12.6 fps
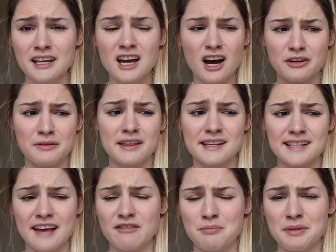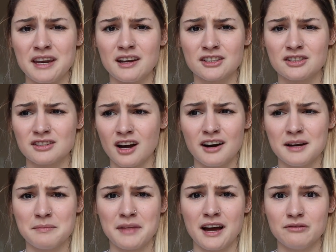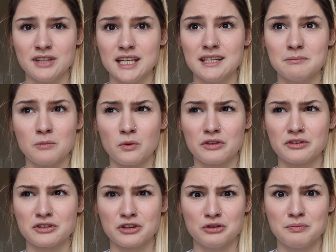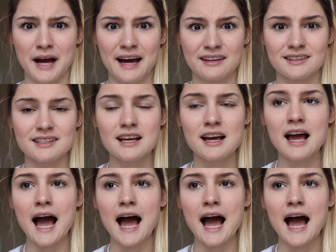I don't think there's ever been a time that I've needed more than two pans.